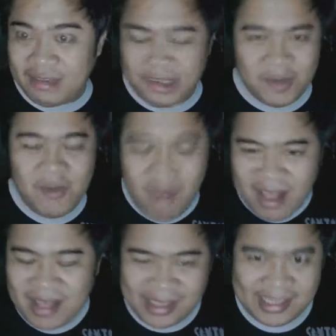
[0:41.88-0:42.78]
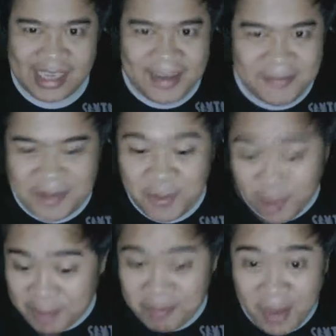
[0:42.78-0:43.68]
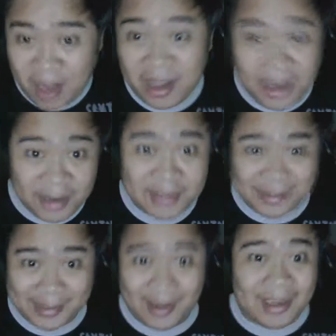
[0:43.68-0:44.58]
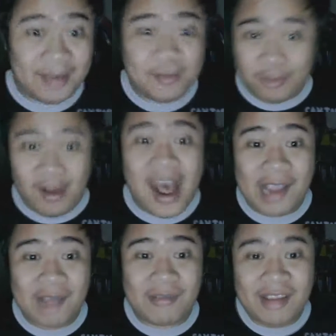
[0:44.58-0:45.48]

you want this game you want Metal Gear Solid 5